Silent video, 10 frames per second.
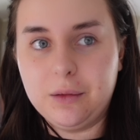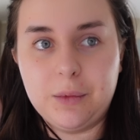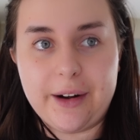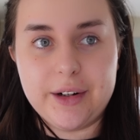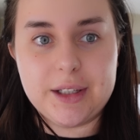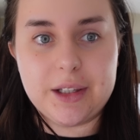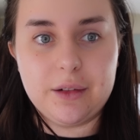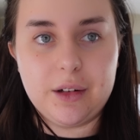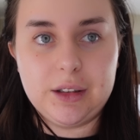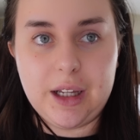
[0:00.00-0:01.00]
Whereas
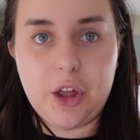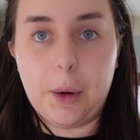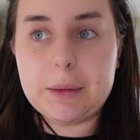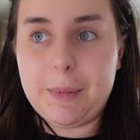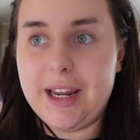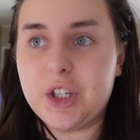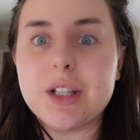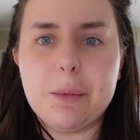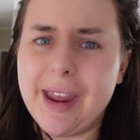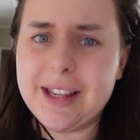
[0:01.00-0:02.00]
Cleethorpes Beach
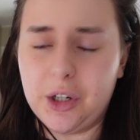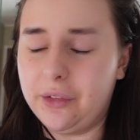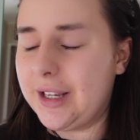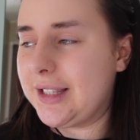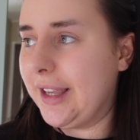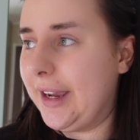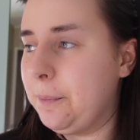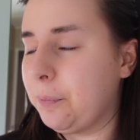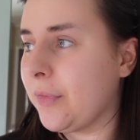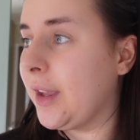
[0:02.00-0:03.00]
is amazing,
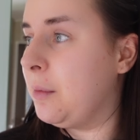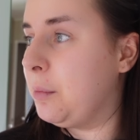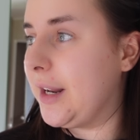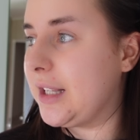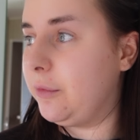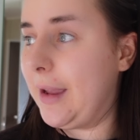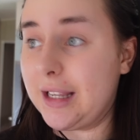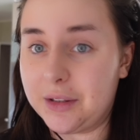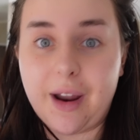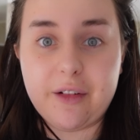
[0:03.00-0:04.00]
obviously, but
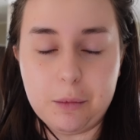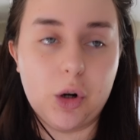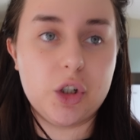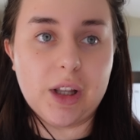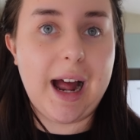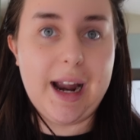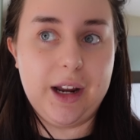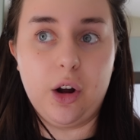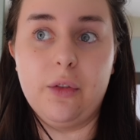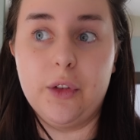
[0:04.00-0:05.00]
it's very much
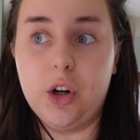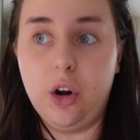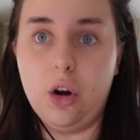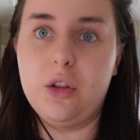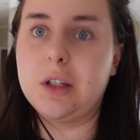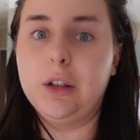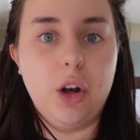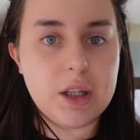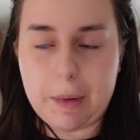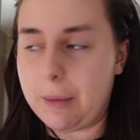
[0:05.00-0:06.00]
like on the go. There's
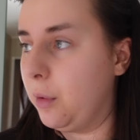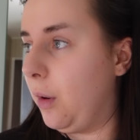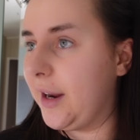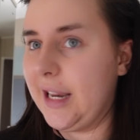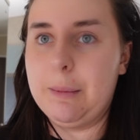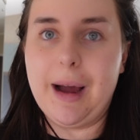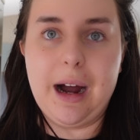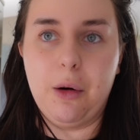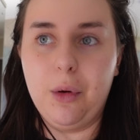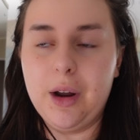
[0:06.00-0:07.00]
loads of people walking
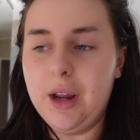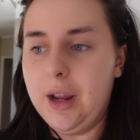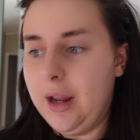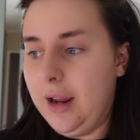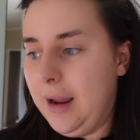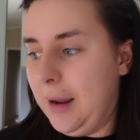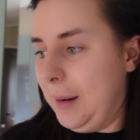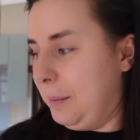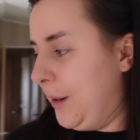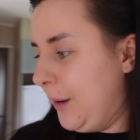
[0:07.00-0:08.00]
about,
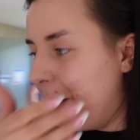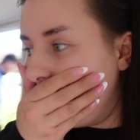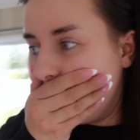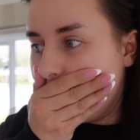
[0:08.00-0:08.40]
but